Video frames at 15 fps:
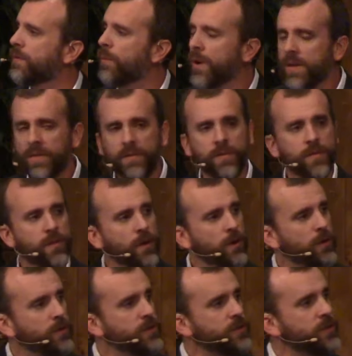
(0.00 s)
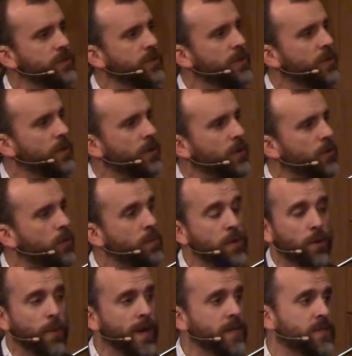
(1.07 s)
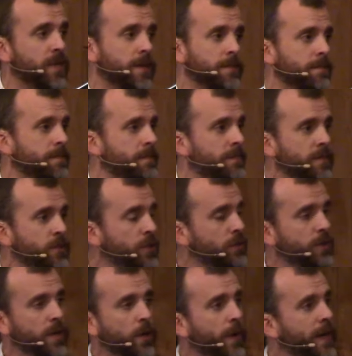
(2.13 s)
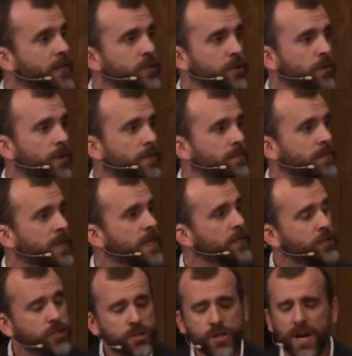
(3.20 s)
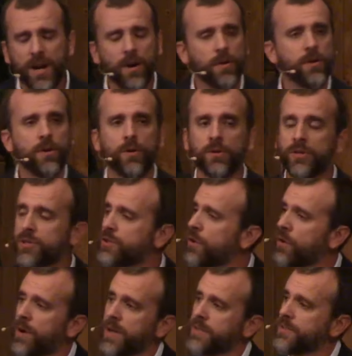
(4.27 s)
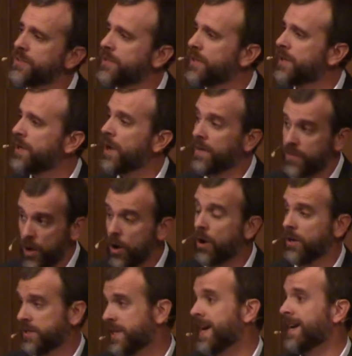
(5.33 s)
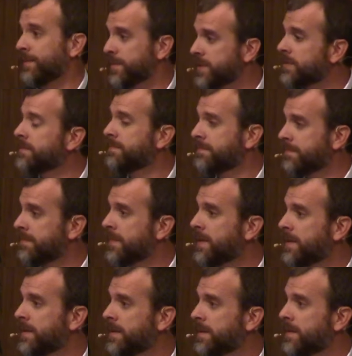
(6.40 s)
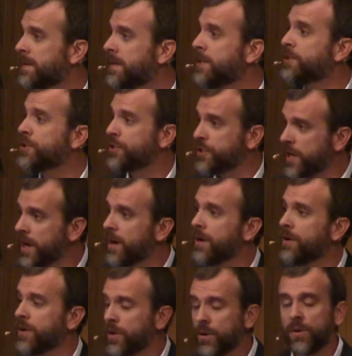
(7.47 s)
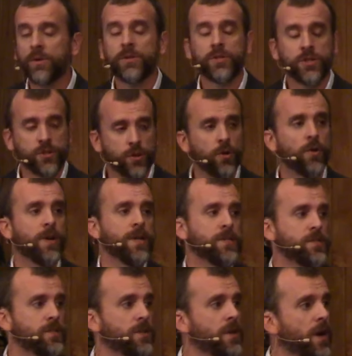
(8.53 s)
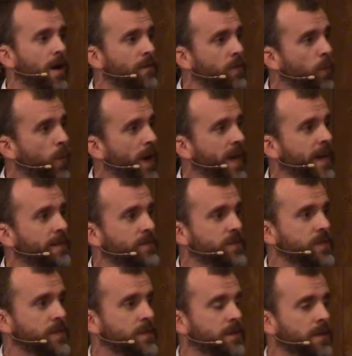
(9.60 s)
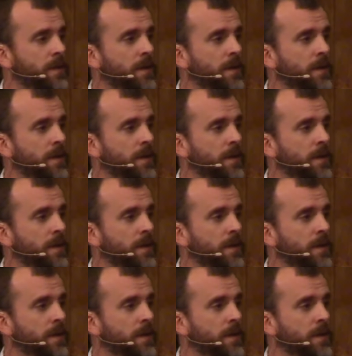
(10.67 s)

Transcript: with those whom you're raising, children, grandchildren. Share your stories of the hard times. Share your stories of the waves,